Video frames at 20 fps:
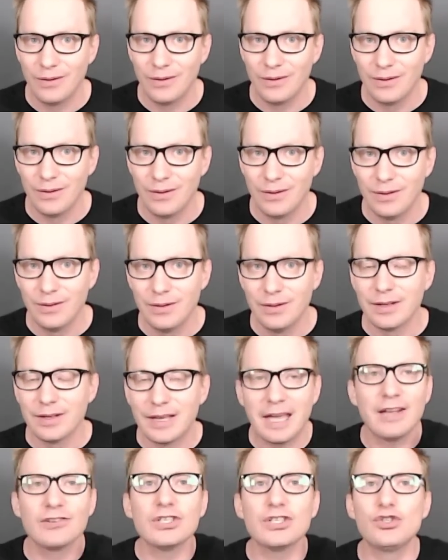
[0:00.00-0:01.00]
Canceling
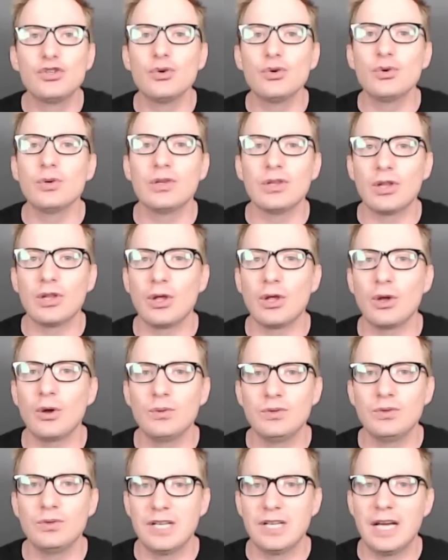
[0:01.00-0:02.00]
student loan debt
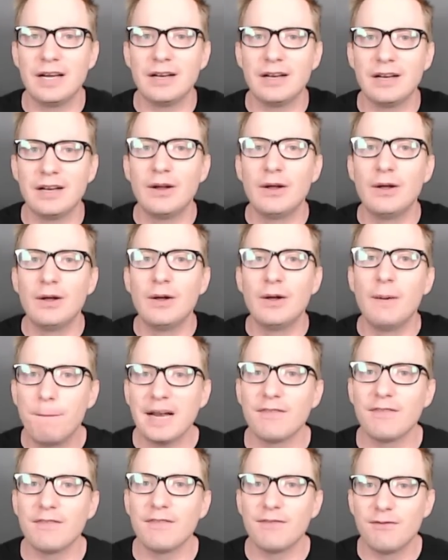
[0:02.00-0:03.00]
benefits
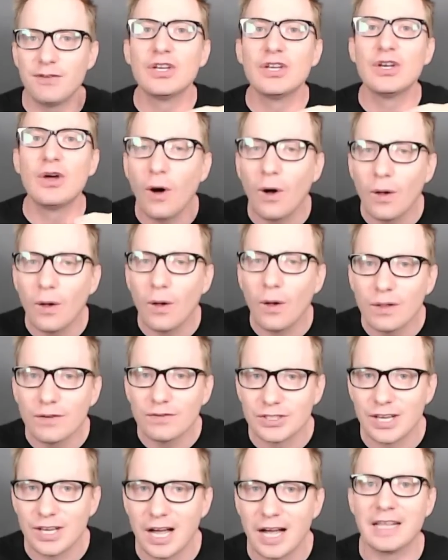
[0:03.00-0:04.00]
all of society,
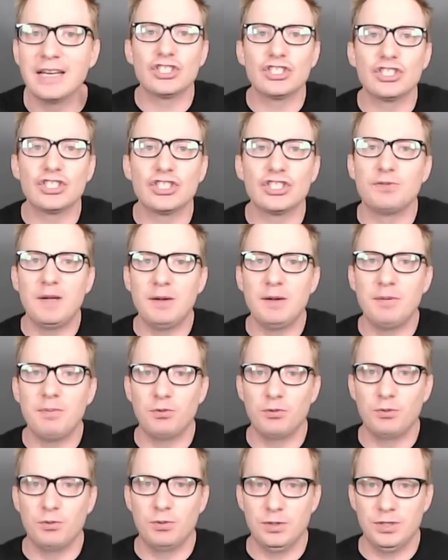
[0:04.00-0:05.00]
not just people with student
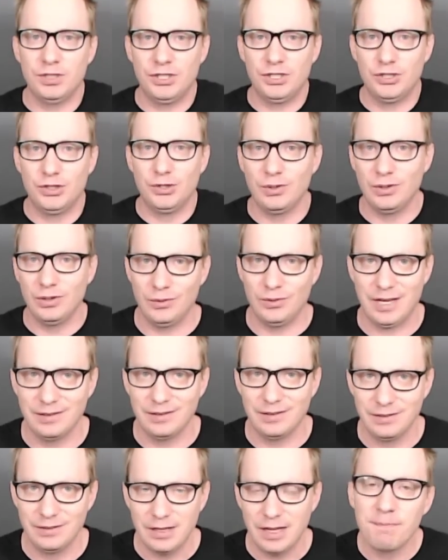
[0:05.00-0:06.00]
loan debt. It
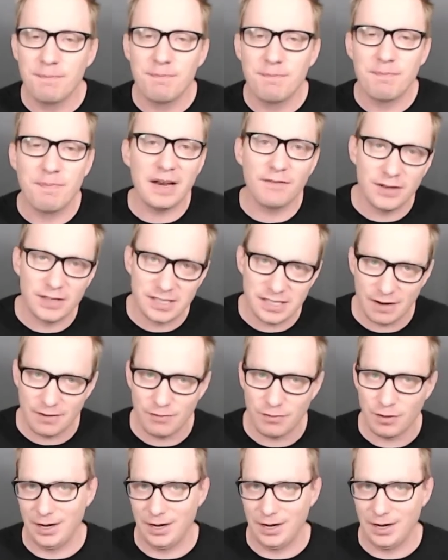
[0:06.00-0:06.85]
benefits everybody.